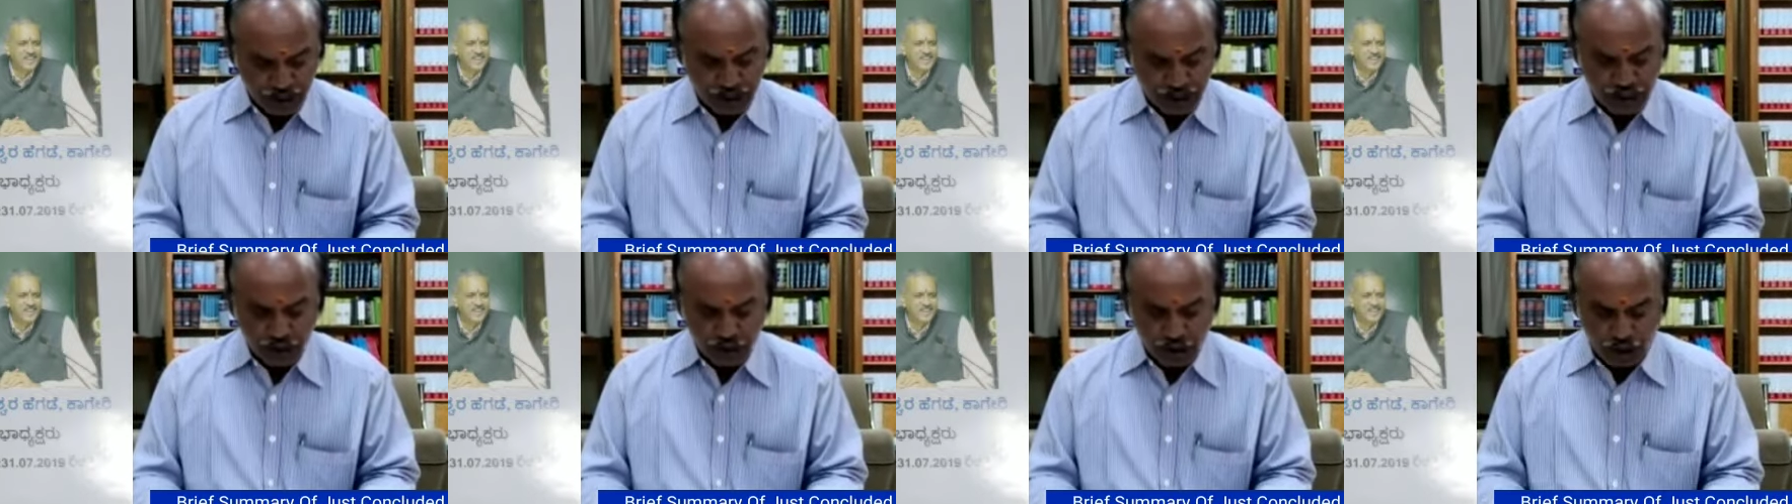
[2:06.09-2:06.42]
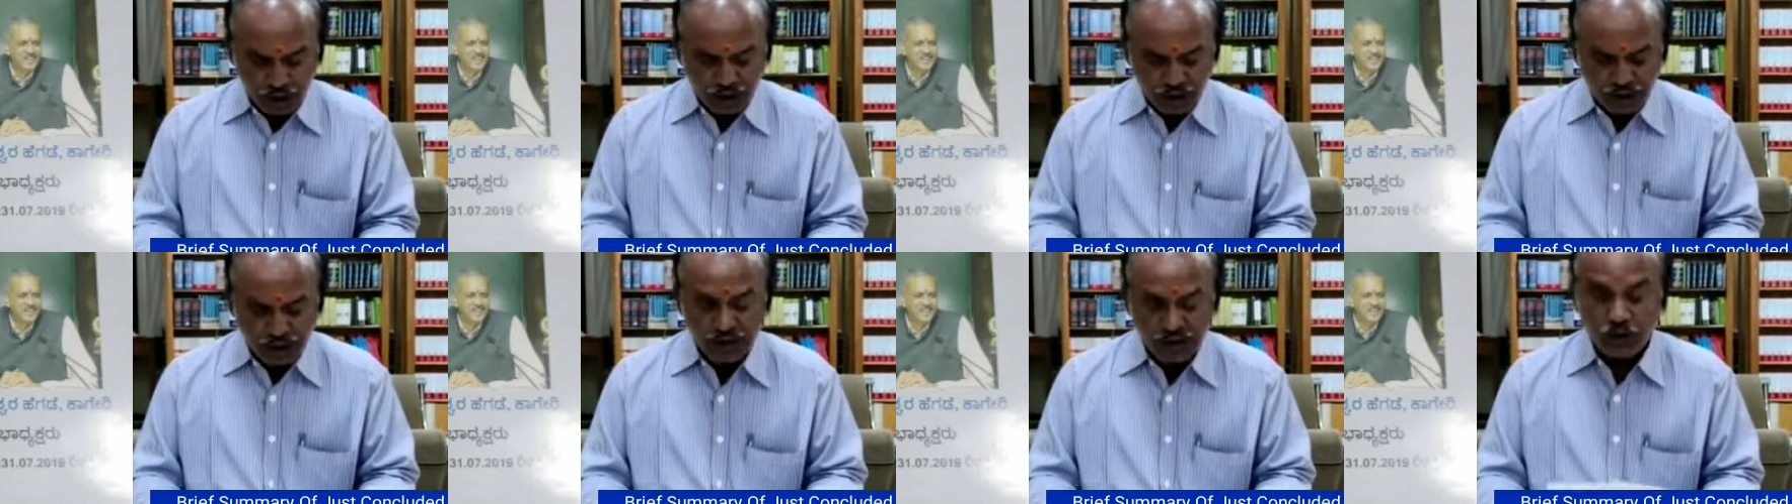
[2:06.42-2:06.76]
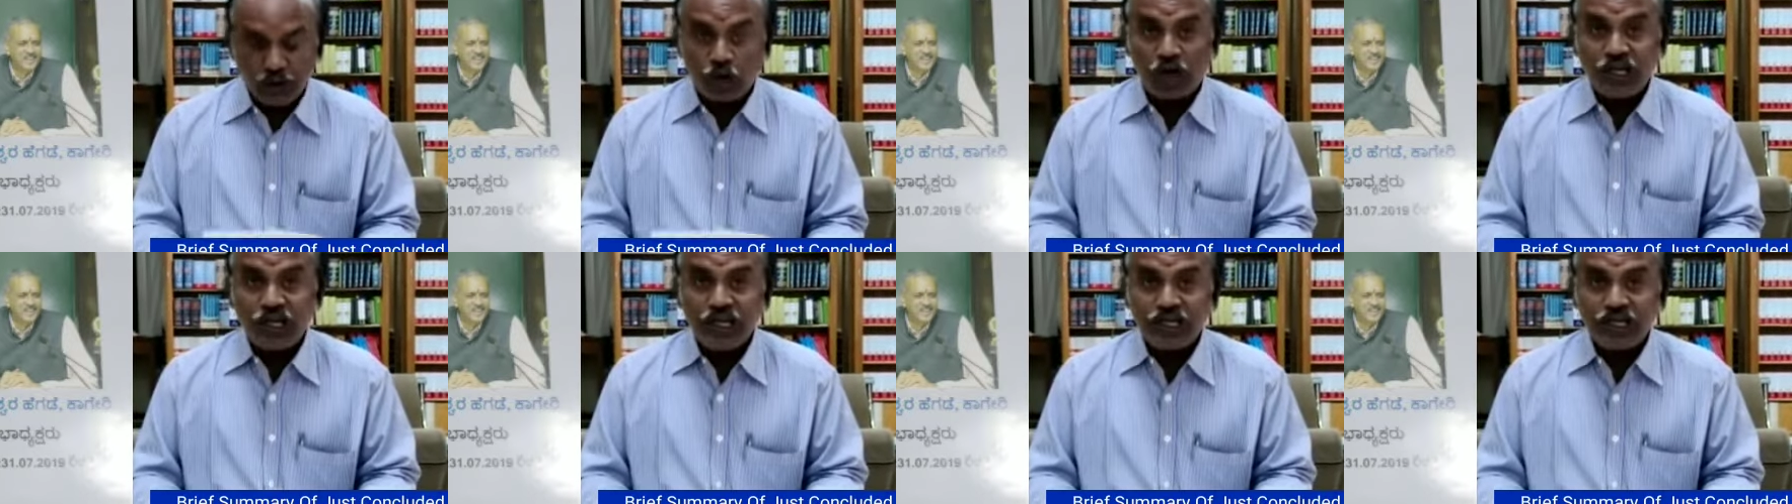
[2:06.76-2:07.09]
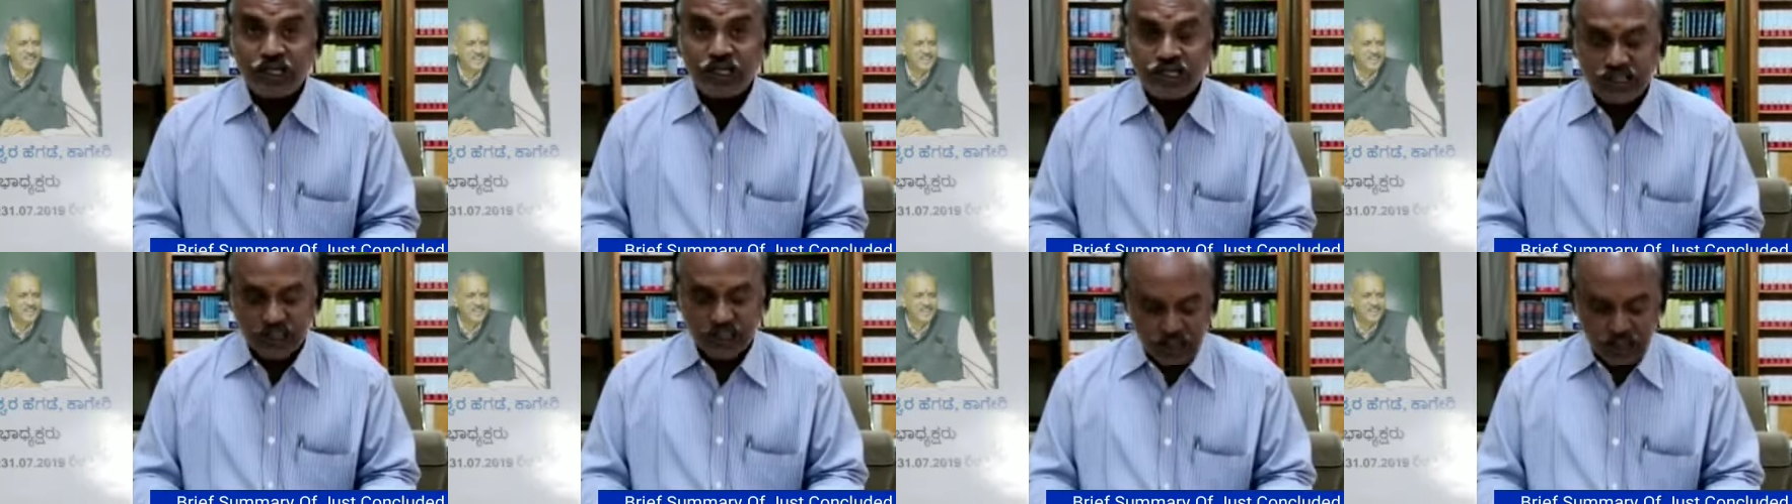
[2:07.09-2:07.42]
And under the
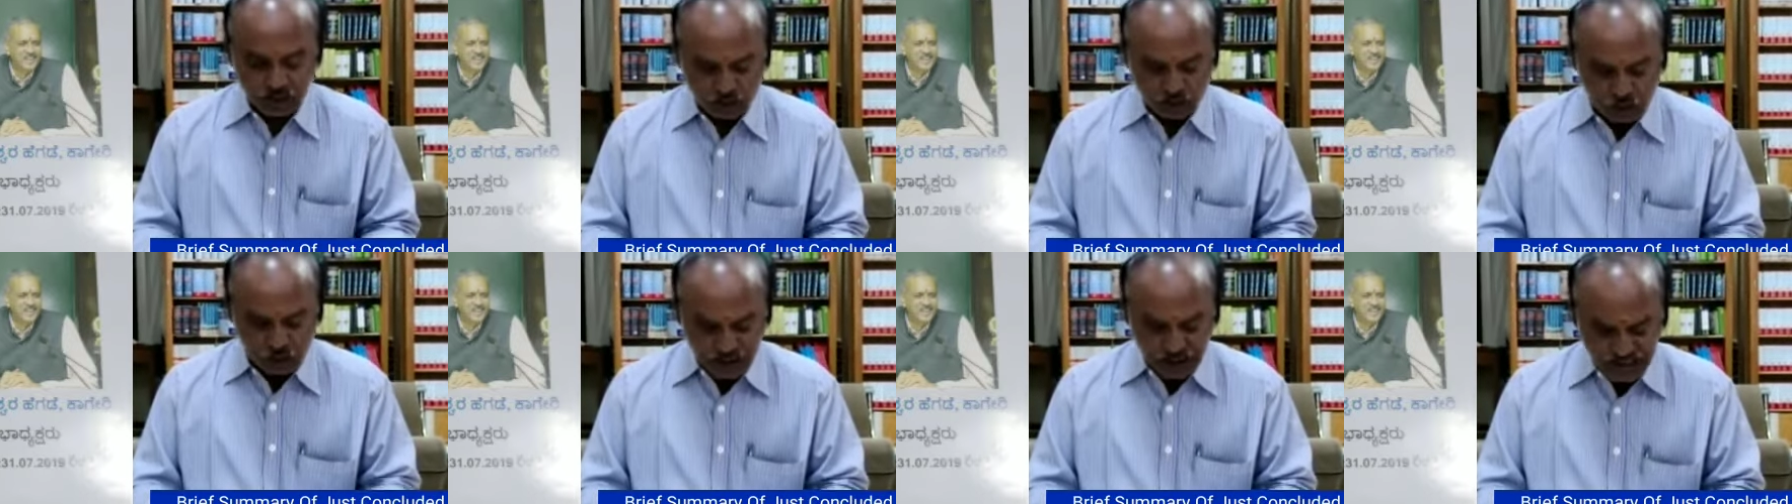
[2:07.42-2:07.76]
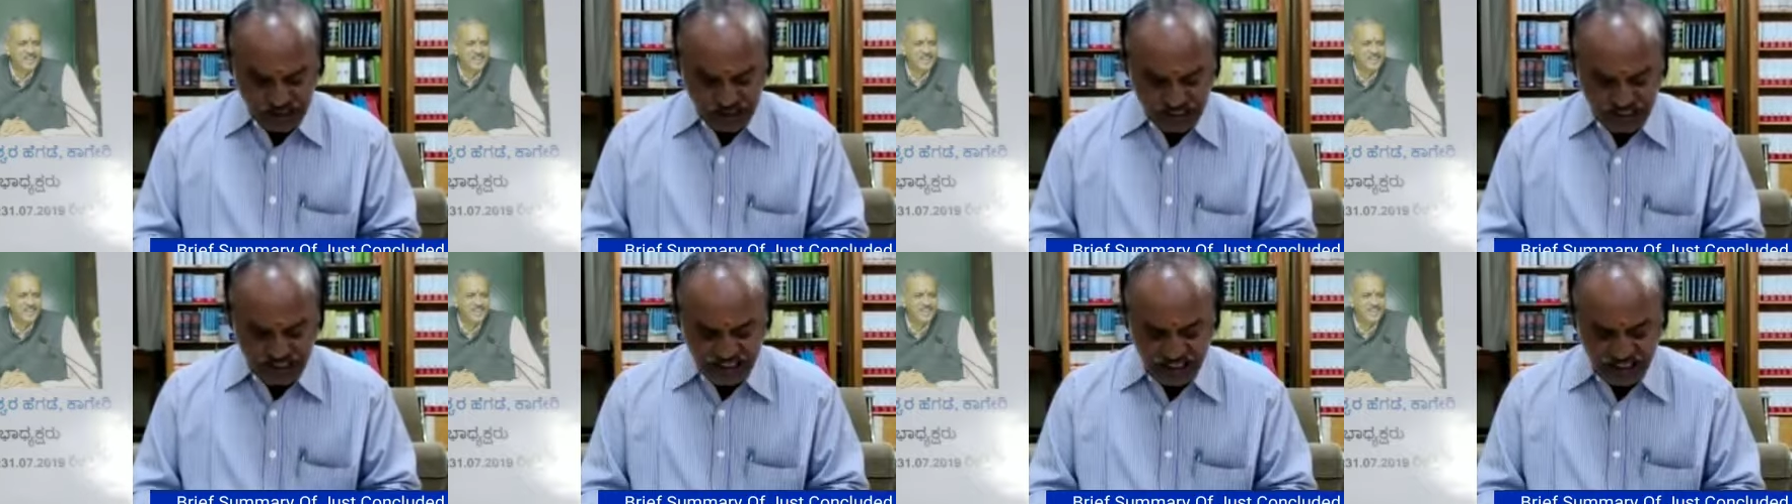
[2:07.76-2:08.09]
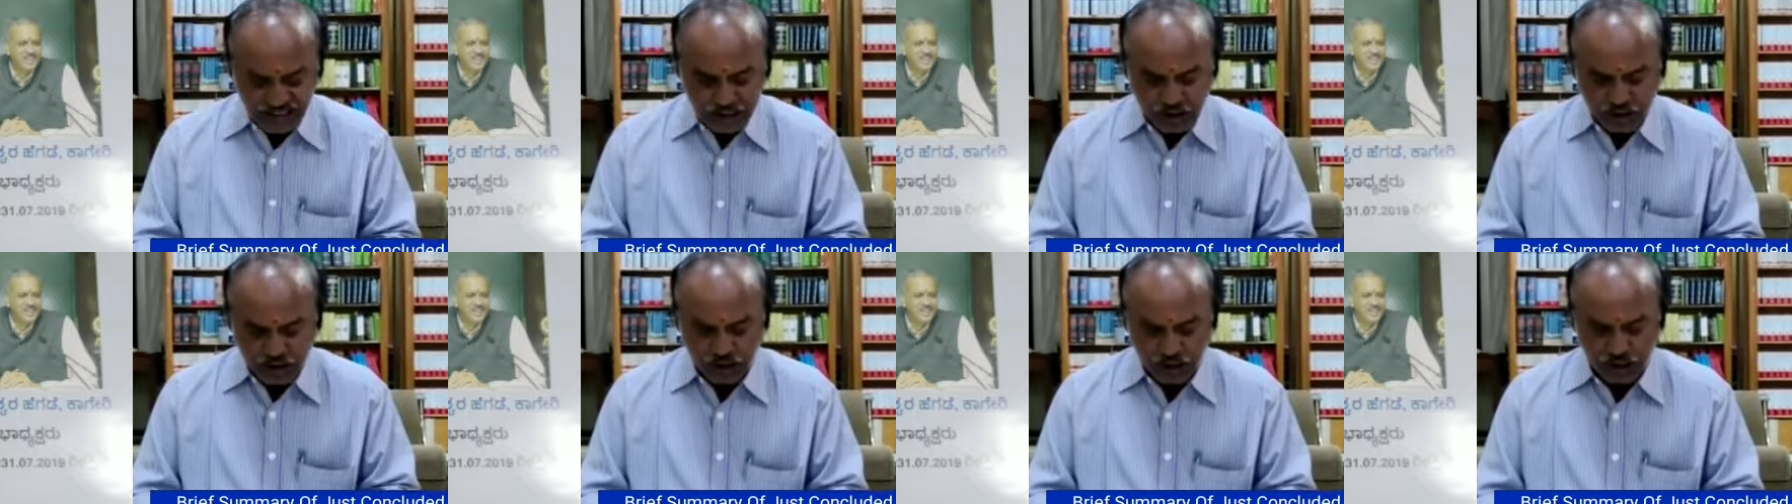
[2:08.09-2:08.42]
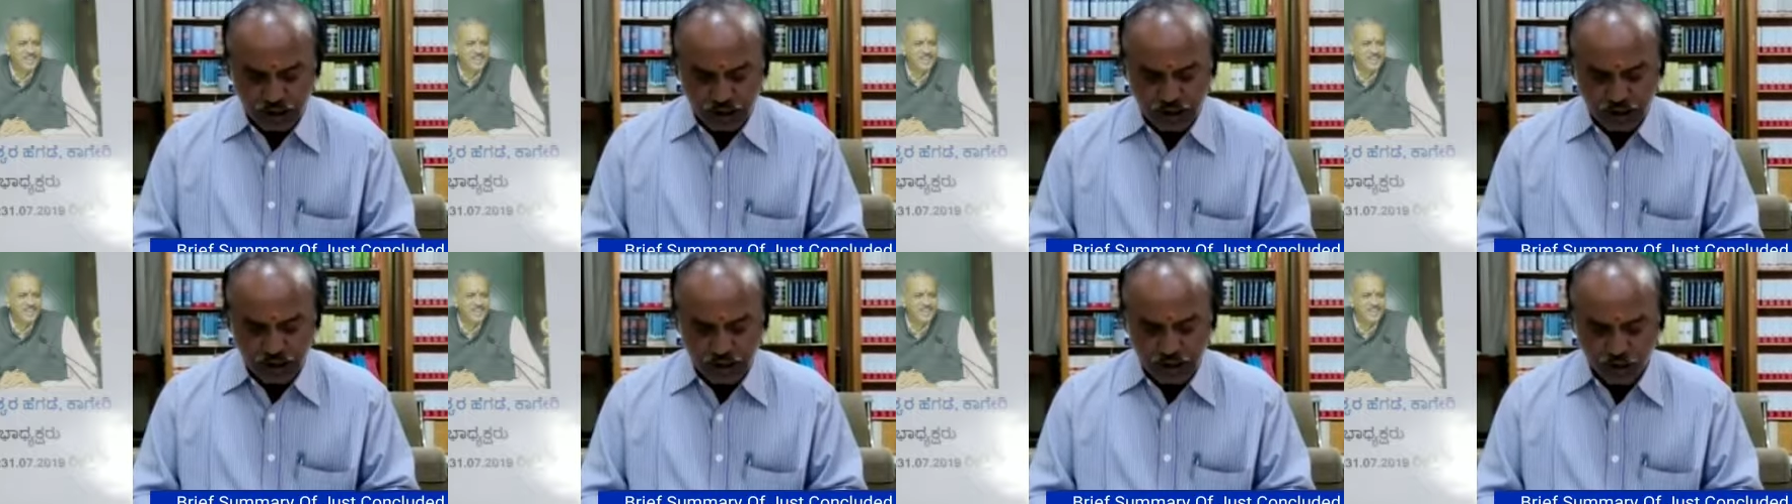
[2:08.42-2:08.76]
calling attention,
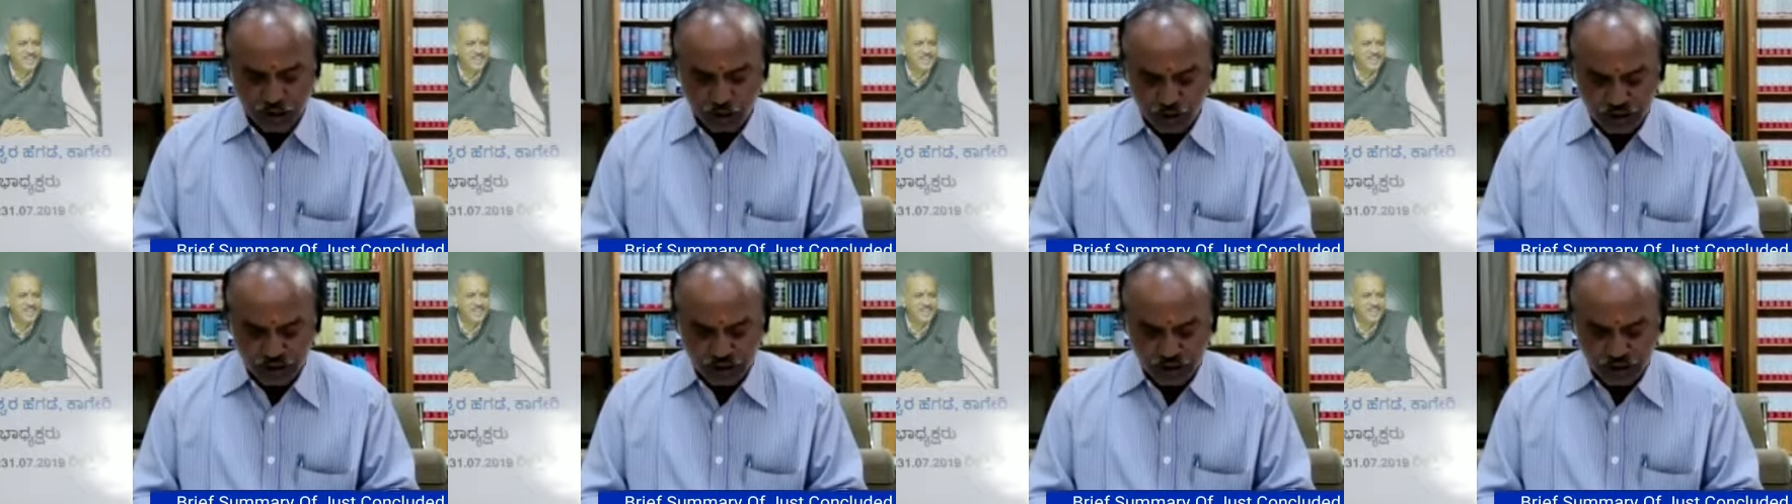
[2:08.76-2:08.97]
168